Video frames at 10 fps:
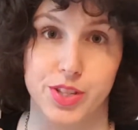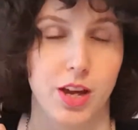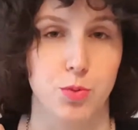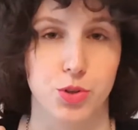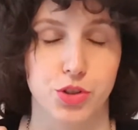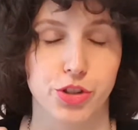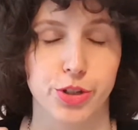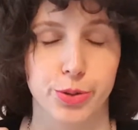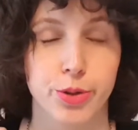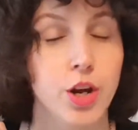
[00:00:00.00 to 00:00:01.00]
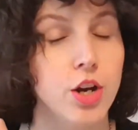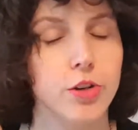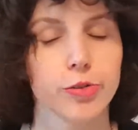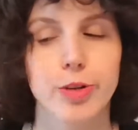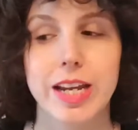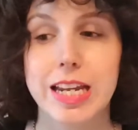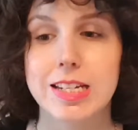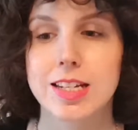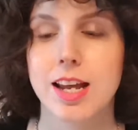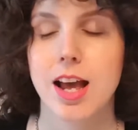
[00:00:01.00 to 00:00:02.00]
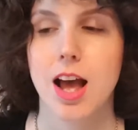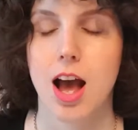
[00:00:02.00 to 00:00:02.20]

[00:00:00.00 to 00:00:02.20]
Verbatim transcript: books that I want to read.